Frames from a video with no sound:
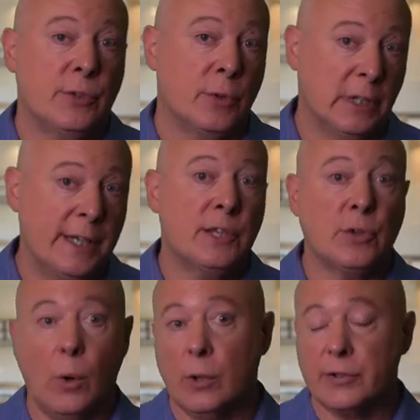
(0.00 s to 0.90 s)
due to leaks,
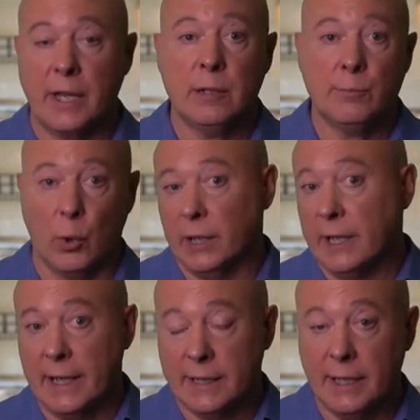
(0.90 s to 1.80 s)
holes, and poorly
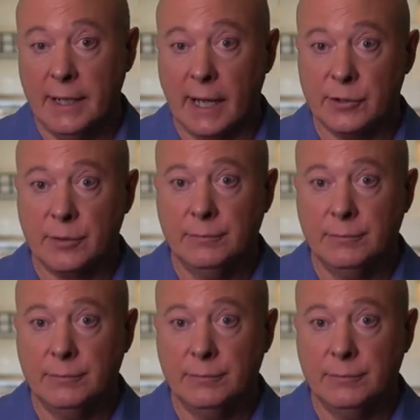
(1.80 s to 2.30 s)
connected ducts.